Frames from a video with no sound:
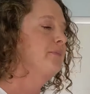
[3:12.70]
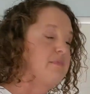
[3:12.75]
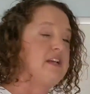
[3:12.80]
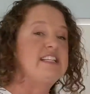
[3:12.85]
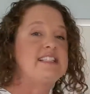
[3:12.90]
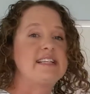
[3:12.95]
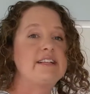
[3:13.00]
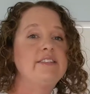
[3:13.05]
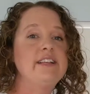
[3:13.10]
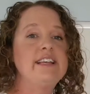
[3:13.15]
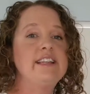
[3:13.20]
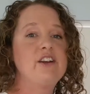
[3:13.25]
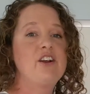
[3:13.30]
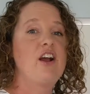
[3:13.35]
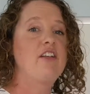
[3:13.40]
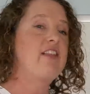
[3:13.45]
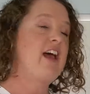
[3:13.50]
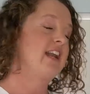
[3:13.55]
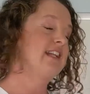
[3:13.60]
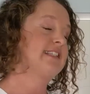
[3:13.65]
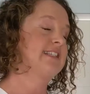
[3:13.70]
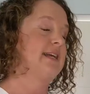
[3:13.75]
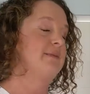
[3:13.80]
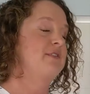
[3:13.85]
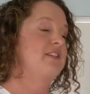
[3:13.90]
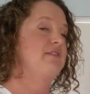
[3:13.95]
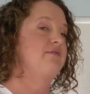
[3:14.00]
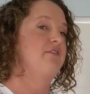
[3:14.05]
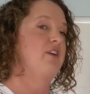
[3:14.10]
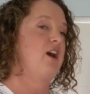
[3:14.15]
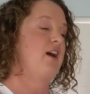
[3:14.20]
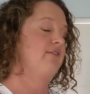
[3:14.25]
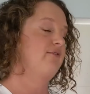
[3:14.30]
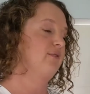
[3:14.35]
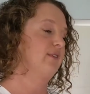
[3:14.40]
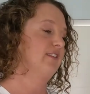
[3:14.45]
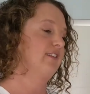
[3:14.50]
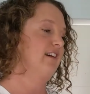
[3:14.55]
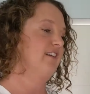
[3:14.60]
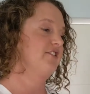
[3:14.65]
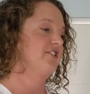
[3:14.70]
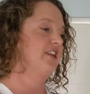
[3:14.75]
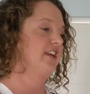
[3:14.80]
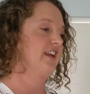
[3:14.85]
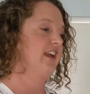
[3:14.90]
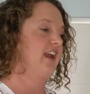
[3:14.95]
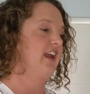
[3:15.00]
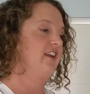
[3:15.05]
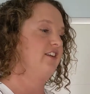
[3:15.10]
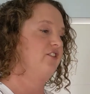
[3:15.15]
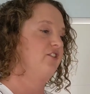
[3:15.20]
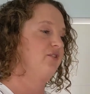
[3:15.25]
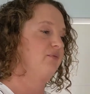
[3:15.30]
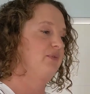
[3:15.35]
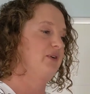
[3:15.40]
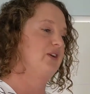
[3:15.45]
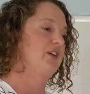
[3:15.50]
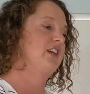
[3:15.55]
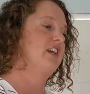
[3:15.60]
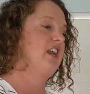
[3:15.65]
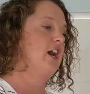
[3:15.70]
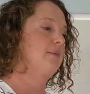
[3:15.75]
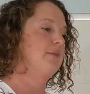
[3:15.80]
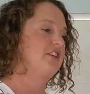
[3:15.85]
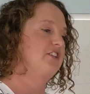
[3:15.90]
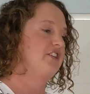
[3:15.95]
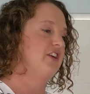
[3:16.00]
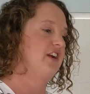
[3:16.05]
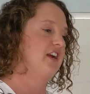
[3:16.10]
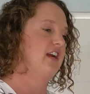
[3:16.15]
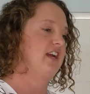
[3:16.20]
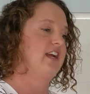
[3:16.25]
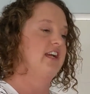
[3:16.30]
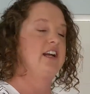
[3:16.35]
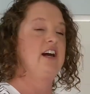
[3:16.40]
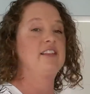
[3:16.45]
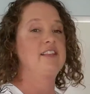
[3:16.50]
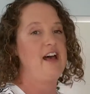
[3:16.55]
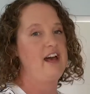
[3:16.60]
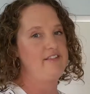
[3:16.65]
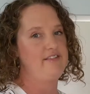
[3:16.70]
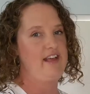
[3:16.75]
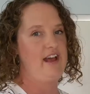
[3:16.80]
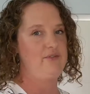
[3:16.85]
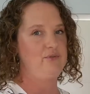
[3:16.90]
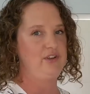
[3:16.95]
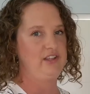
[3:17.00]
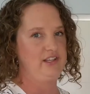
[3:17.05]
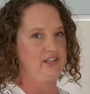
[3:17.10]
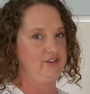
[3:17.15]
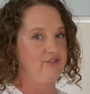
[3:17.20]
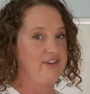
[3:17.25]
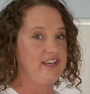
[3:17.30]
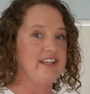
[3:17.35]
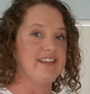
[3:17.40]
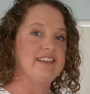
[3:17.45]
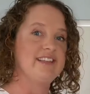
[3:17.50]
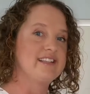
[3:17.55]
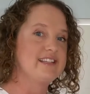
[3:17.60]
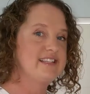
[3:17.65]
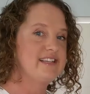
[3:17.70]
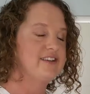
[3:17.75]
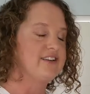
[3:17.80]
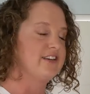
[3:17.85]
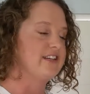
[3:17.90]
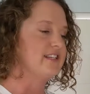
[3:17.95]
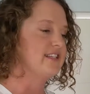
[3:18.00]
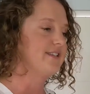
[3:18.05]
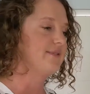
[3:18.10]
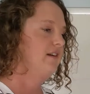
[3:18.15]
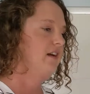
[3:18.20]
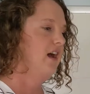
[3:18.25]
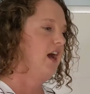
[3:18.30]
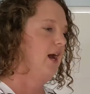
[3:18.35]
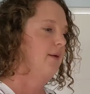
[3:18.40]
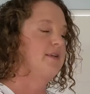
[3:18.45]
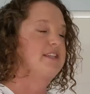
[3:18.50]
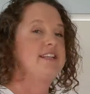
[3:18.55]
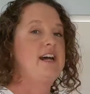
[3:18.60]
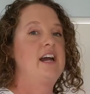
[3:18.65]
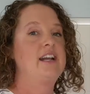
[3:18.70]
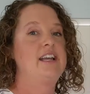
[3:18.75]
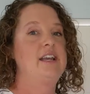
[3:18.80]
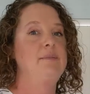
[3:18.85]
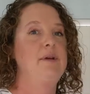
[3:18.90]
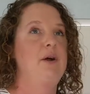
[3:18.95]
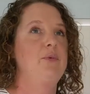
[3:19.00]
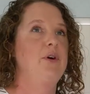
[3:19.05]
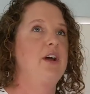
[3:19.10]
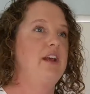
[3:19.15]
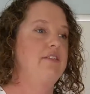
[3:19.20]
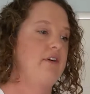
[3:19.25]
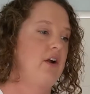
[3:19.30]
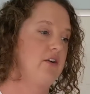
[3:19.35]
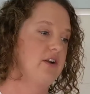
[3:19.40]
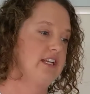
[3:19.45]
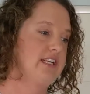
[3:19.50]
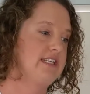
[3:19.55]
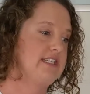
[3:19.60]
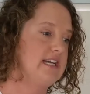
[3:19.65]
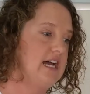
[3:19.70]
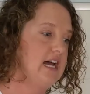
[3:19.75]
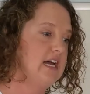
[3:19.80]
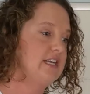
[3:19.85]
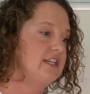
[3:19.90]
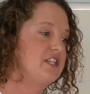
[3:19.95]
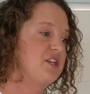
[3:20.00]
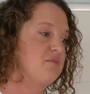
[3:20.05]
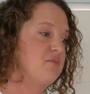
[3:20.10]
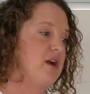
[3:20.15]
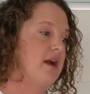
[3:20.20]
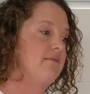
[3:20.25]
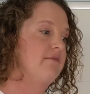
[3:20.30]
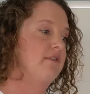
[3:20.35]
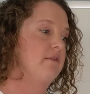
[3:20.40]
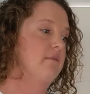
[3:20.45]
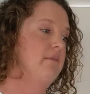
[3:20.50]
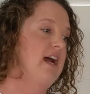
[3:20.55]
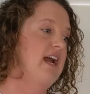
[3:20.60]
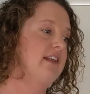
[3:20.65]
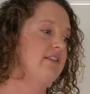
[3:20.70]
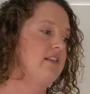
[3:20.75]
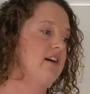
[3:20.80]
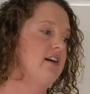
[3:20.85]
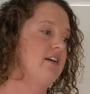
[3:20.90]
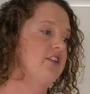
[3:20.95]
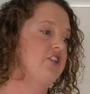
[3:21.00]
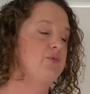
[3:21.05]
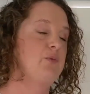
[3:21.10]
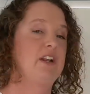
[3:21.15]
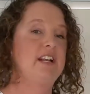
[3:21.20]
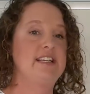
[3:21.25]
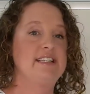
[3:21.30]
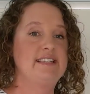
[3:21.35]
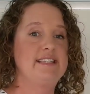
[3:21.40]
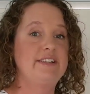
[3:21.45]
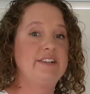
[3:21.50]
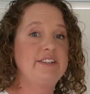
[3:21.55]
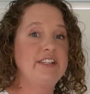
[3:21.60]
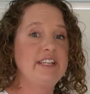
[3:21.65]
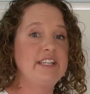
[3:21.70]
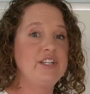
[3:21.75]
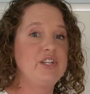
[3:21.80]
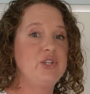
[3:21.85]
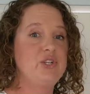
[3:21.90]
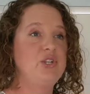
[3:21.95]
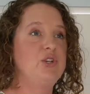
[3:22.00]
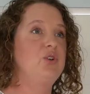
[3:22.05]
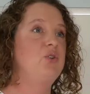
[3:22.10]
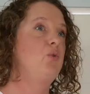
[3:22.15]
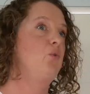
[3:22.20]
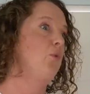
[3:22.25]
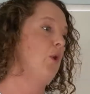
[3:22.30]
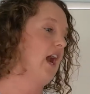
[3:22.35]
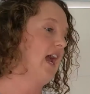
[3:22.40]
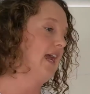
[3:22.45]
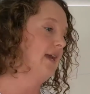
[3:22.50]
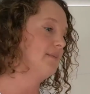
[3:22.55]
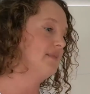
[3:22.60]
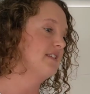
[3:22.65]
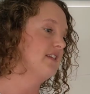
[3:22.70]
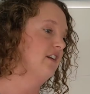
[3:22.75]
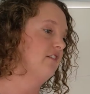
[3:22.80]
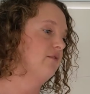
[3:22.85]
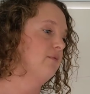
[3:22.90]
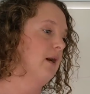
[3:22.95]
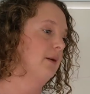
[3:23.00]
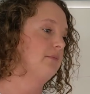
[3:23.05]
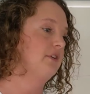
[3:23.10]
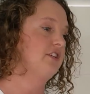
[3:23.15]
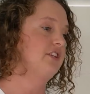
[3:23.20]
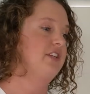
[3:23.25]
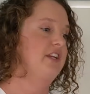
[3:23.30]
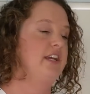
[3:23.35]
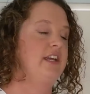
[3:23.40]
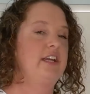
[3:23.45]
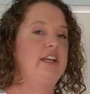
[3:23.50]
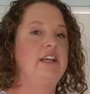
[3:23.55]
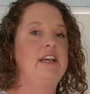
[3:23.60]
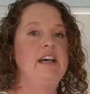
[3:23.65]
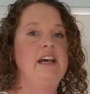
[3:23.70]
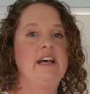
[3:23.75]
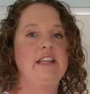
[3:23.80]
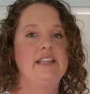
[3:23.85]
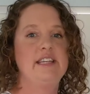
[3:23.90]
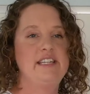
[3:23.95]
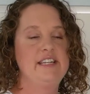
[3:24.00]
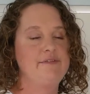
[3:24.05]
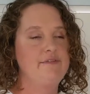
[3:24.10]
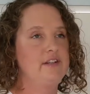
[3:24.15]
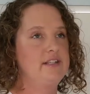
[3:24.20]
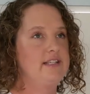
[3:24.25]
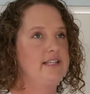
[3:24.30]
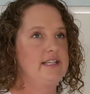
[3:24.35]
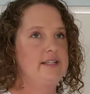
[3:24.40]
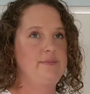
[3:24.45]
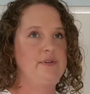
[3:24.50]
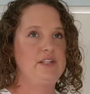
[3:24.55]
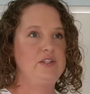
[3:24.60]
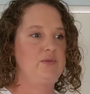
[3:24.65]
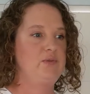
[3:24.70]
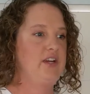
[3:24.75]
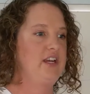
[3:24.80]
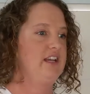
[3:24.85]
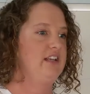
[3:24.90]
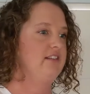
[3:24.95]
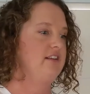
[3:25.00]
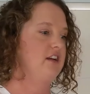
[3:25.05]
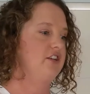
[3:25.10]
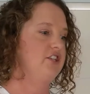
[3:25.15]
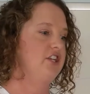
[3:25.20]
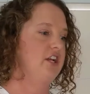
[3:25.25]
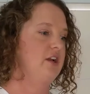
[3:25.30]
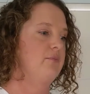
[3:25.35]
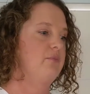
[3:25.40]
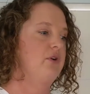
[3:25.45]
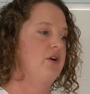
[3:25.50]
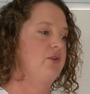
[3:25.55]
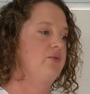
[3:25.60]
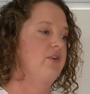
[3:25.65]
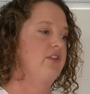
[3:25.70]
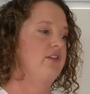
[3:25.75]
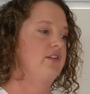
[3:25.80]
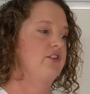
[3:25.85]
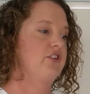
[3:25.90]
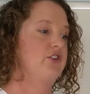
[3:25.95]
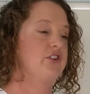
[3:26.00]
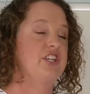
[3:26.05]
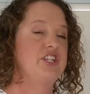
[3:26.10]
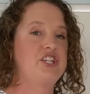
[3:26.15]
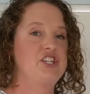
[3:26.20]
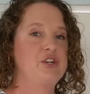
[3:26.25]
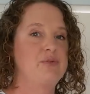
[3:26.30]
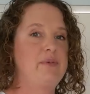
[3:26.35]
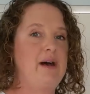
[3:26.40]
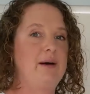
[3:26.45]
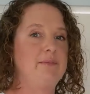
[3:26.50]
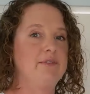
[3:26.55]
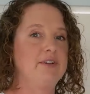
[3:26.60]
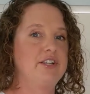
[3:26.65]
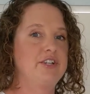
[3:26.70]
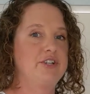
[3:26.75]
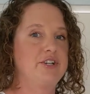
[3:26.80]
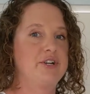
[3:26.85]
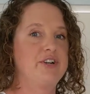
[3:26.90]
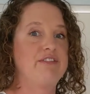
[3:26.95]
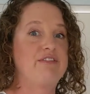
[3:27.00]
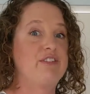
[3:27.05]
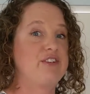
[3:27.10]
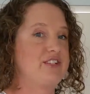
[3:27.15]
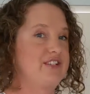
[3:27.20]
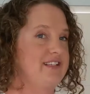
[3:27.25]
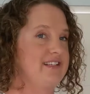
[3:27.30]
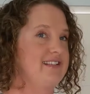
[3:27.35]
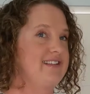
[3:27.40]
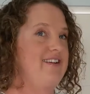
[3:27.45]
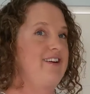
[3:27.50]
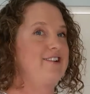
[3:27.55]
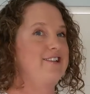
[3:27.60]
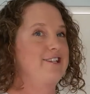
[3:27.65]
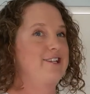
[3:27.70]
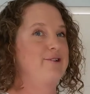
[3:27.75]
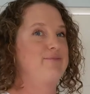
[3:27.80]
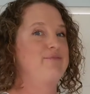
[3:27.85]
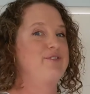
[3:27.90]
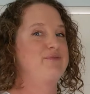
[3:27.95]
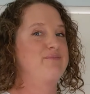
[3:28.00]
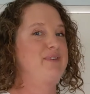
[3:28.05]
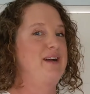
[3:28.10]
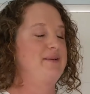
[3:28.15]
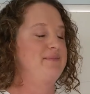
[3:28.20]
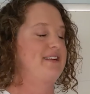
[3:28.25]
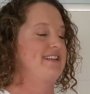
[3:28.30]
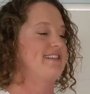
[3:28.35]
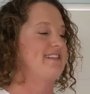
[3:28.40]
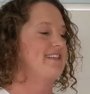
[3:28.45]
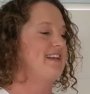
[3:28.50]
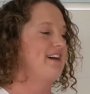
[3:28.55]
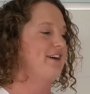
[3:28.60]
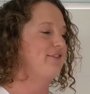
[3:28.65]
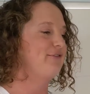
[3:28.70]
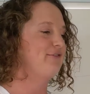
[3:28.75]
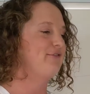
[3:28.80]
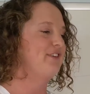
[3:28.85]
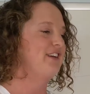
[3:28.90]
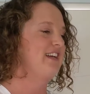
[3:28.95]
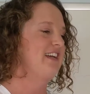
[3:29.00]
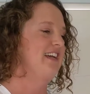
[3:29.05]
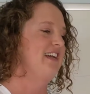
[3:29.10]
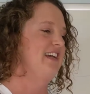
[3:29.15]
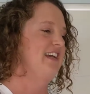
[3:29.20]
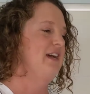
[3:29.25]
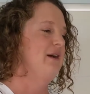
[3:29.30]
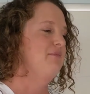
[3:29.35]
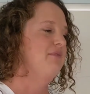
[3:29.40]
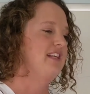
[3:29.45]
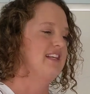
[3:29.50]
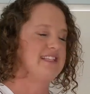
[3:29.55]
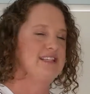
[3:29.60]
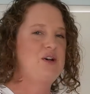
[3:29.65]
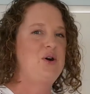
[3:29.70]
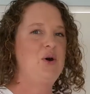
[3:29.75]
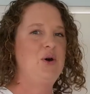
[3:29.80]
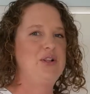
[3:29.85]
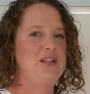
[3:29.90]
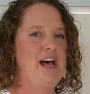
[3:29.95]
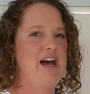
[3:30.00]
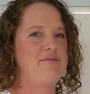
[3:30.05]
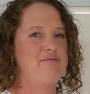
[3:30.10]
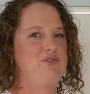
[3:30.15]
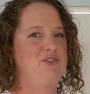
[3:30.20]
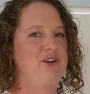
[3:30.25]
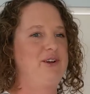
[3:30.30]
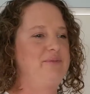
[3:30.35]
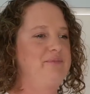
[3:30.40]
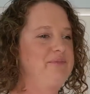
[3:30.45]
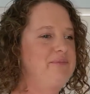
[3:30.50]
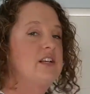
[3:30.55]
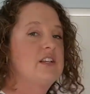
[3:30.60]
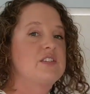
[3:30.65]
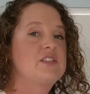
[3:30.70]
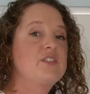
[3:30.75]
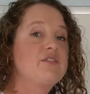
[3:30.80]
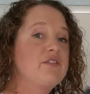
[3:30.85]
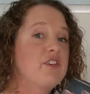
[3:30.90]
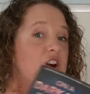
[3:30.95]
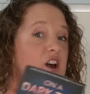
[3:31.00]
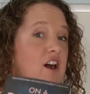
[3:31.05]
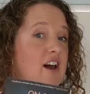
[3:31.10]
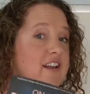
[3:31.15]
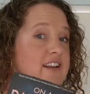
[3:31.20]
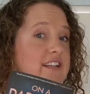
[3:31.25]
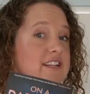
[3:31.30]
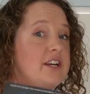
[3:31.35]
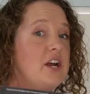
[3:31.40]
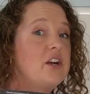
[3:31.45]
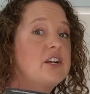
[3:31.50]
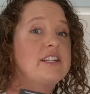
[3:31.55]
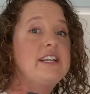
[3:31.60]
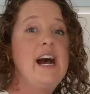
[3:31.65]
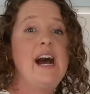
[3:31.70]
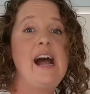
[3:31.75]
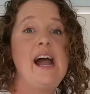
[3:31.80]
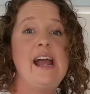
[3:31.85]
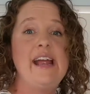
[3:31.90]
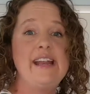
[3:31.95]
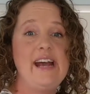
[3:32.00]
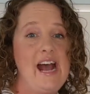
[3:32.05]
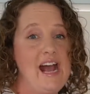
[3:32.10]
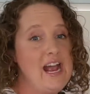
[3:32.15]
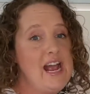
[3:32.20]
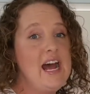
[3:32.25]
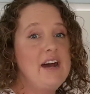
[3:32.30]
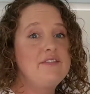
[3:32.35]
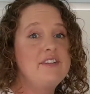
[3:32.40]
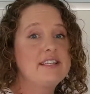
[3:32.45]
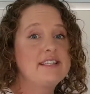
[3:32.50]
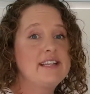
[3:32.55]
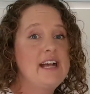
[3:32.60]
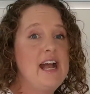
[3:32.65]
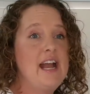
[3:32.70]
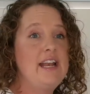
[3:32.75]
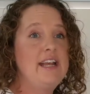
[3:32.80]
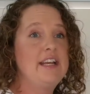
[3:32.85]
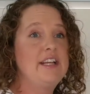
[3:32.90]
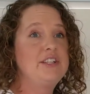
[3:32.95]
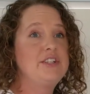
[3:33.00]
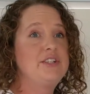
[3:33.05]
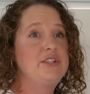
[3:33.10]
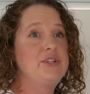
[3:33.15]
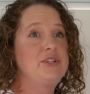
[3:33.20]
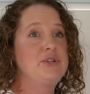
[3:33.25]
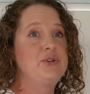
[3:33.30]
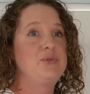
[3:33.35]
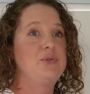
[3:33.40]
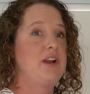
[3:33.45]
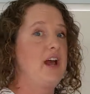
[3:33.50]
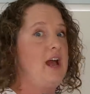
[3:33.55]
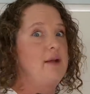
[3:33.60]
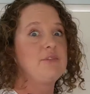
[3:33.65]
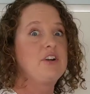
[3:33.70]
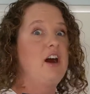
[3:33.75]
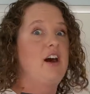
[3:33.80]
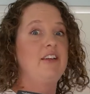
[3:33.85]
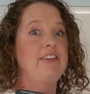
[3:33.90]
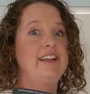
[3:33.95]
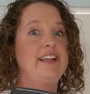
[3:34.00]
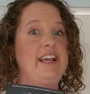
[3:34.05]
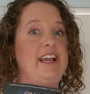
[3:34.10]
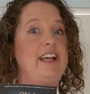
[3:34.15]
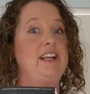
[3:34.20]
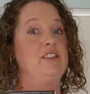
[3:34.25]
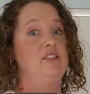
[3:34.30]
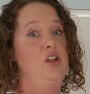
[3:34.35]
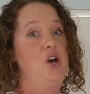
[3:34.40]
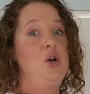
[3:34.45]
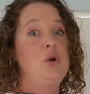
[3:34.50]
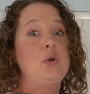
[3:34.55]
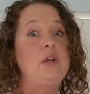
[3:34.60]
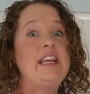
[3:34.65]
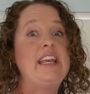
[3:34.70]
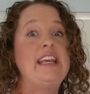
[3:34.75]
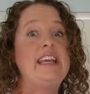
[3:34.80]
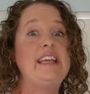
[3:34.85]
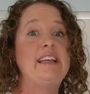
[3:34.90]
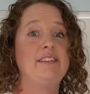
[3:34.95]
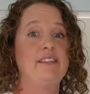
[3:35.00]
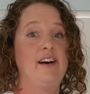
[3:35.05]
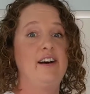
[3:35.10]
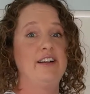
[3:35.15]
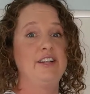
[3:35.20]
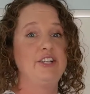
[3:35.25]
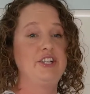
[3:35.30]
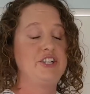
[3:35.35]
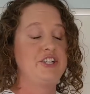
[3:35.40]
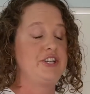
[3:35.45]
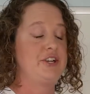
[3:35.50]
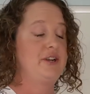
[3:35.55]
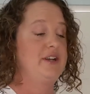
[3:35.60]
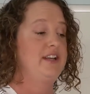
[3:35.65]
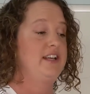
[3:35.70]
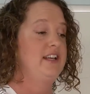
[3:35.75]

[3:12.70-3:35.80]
Basically, there are a lot of steps involved when launching a new book, and I'll be sharing a lot of that with you in this series. I'll be talking about what I've already done to prep for my launch, what I still need to do, why I'm self publishing, the differences between launching a book with a traditional publisher versus launching a book by myself, plus a whole lot more. So for On a Dark Tide, I have decided to do what I'm calling a low-key launch,